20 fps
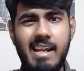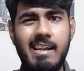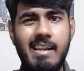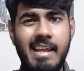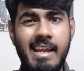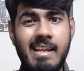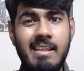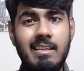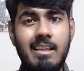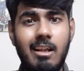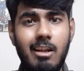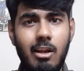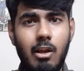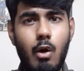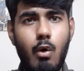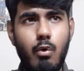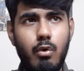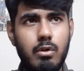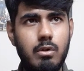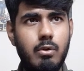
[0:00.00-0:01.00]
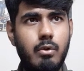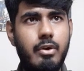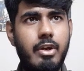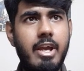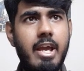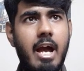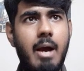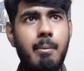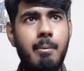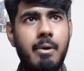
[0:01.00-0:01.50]
link the logo? Okay,
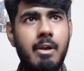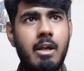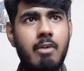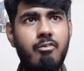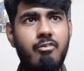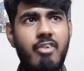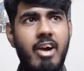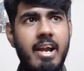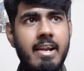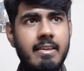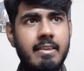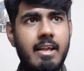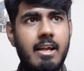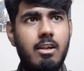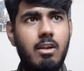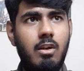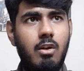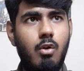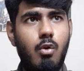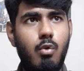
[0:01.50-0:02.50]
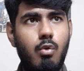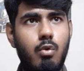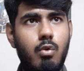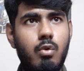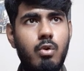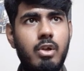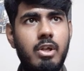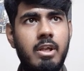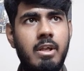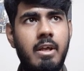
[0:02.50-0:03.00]
I'm gonna find that
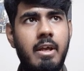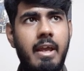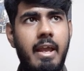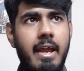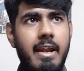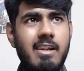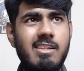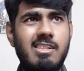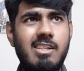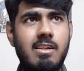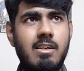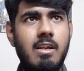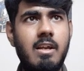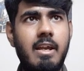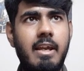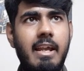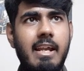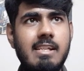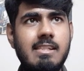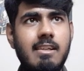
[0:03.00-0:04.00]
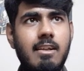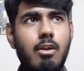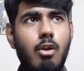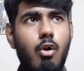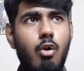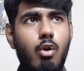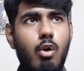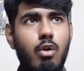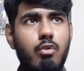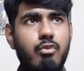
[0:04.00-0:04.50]
logo. Here is it. Here is the
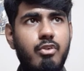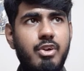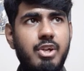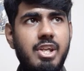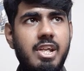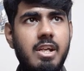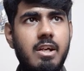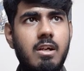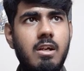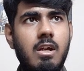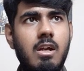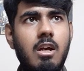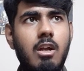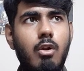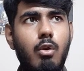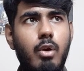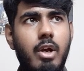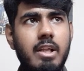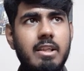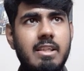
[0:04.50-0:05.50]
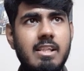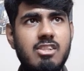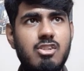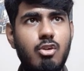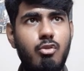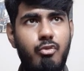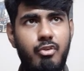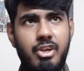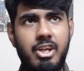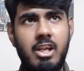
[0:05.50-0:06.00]
logo over here. Look at this
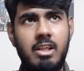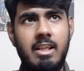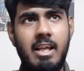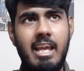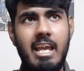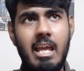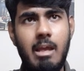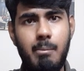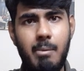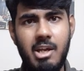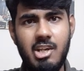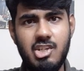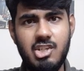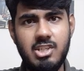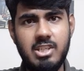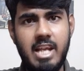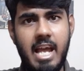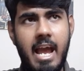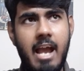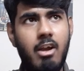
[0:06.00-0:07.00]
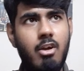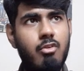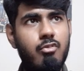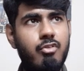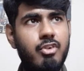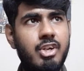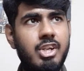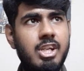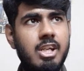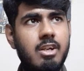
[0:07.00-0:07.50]
over here, the image tag
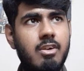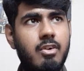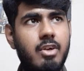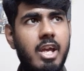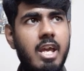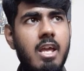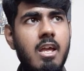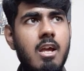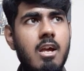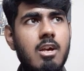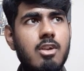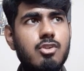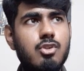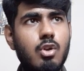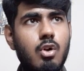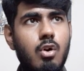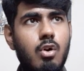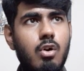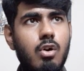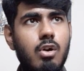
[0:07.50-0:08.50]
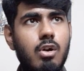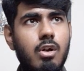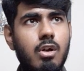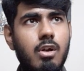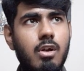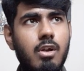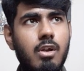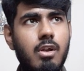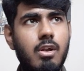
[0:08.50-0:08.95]
over here. Okay, so